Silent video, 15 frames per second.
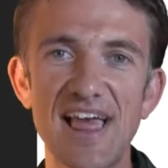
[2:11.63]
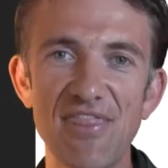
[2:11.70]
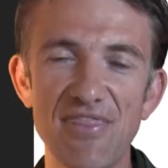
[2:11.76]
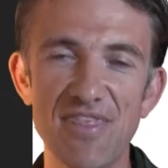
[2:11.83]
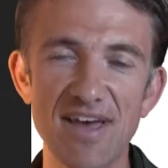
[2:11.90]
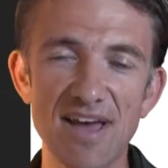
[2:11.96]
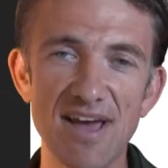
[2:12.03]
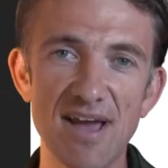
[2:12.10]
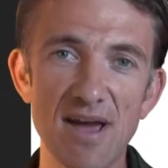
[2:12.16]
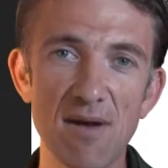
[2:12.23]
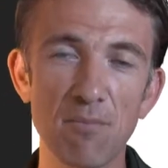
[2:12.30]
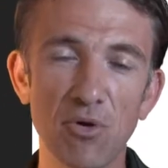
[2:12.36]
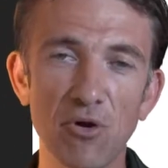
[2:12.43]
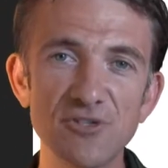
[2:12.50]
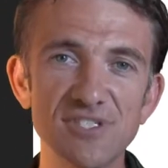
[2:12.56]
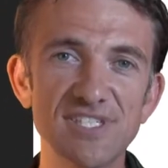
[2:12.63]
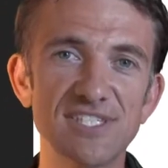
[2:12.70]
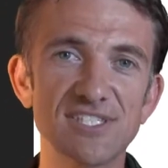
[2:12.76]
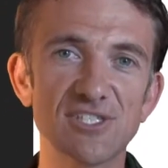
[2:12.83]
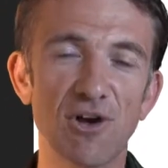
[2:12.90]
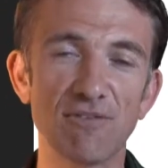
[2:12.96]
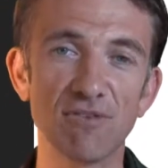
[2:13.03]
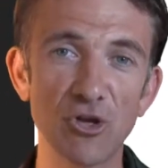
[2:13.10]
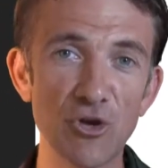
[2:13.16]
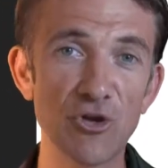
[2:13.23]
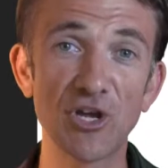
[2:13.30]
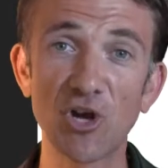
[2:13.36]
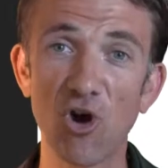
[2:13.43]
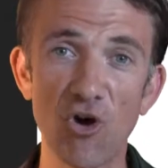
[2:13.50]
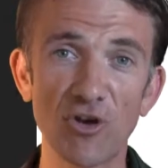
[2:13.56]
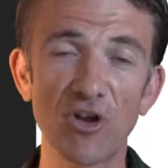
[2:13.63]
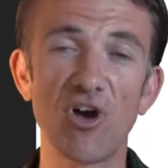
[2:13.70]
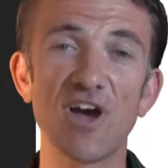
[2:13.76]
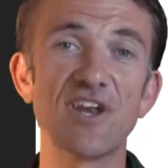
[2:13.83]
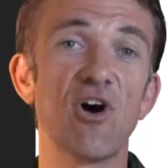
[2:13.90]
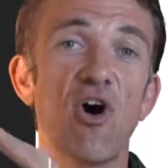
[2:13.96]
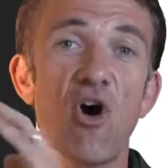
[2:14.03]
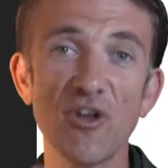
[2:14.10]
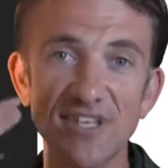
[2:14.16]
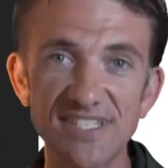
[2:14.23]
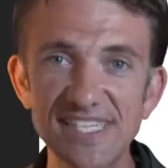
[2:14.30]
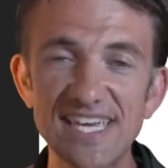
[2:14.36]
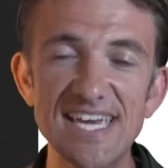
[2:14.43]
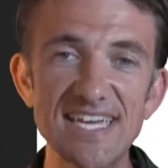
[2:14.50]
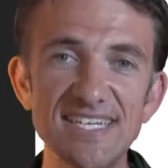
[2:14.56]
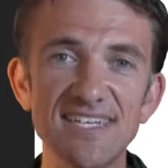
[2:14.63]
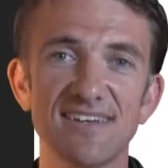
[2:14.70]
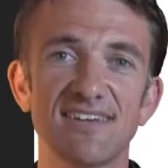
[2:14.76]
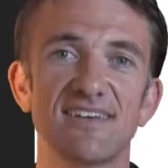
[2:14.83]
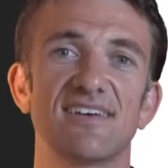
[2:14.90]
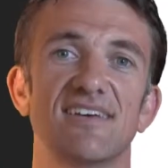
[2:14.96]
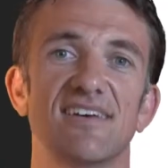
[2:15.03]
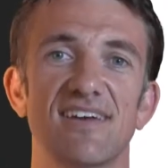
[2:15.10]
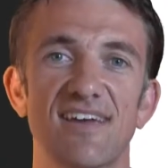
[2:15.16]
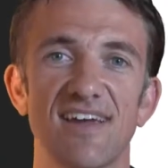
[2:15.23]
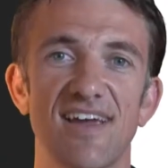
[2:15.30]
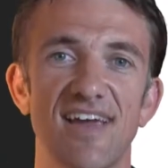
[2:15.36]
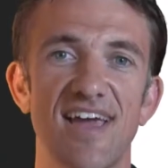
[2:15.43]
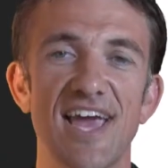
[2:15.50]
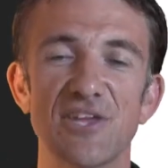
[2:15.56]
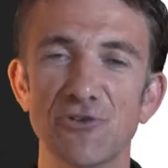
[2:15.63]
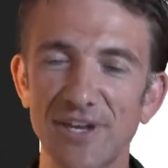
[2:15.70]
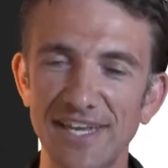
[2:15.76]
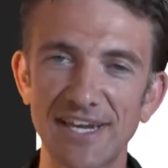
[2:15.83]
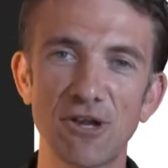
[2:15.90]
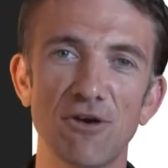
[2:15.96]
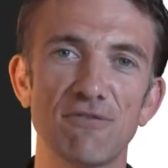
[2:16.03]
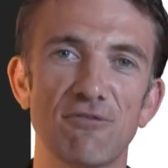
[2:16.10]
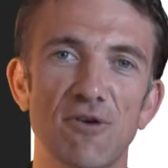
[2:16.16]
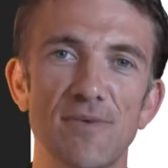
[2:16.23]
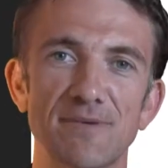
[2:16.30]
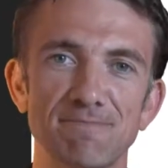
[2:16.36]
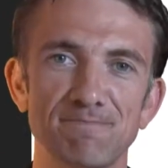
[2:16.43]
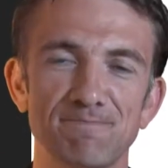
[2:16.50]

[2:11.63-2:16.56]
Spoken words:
the process of learning online on its head, and you're going to get a lot from it.